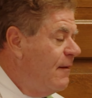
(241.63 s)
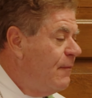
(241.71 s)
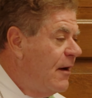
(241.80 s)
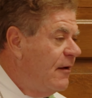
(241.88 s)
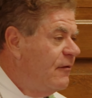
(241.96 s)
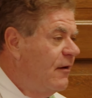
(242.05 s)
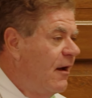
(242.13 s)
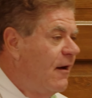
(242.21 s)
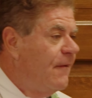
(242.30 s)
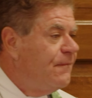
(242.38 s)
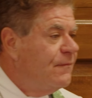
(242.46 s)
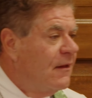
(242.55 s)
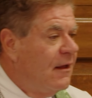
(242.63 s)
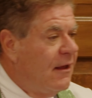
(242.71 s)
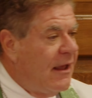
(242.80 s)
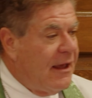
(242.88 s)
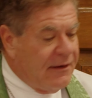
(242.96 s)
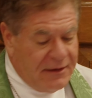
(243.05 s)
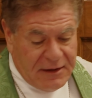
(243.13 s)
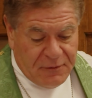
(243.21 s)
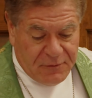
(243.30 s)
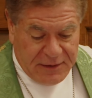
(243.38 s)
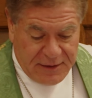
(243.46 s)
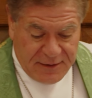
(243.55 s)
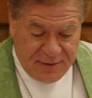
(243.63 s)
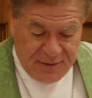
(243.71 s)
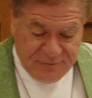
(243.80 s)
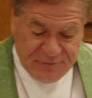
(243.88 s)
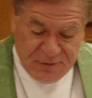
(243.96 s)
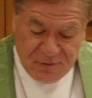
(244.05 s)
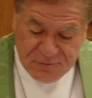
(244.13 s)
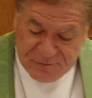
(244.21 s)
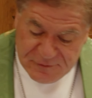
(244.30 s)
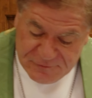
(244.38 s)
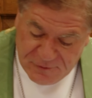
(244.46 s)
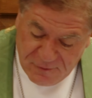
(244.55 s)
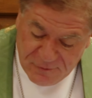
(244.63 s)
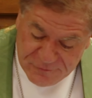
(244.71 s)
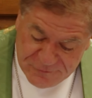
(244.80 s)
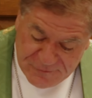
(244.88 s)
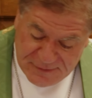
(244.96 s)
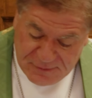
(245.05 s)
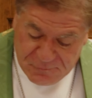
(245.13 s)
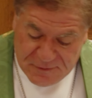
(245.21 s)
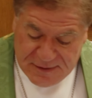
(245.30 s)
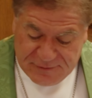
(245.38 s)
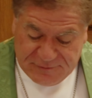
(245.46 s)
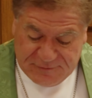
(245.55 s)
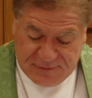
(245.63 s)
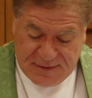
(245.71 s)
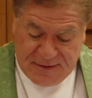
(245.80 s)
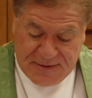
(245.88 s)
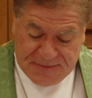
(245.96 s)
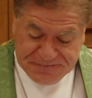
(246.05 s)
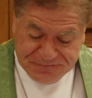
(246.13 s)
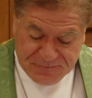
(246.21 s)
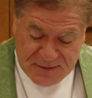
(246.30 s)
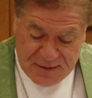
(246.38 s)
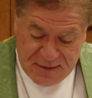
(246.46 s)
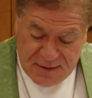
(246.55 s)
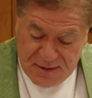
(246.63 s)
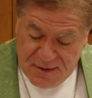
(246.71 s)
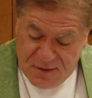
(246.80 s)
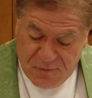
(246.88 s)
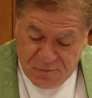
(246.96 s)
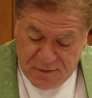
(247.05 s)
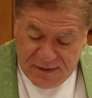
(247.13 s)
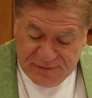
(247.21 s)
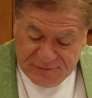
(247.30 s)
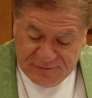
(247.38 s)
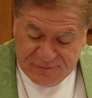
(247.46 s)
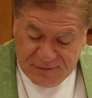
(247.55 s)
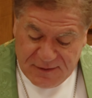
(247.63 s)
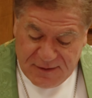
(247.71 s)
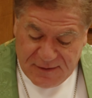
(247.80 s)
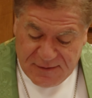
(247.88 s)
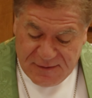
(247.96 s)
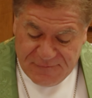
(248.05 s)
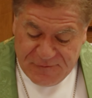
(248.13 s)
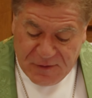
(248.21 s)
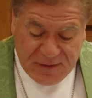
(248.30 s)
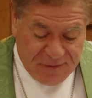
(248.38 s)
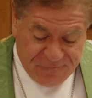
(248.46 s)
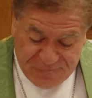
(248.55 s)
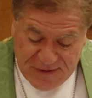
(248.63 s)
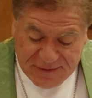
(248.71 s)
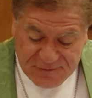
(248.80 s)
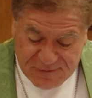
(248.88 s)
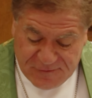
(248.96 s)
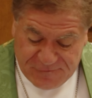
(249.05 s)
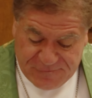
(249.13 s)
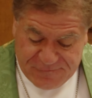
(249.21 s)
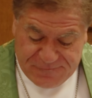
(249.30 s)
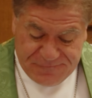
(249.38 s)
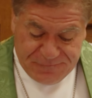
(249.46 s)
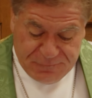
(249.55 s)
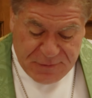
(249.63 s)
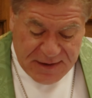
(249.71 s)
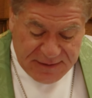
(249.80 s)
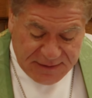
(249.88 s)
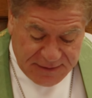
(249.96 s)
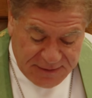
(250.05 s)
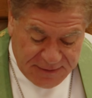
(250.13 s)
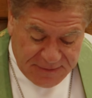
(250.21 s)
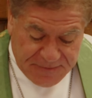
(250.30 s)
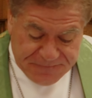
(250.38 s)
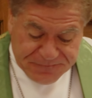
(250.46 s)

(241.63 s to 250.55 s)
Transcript: But um, and he and so Charles Finney was um, was uh, very effective but he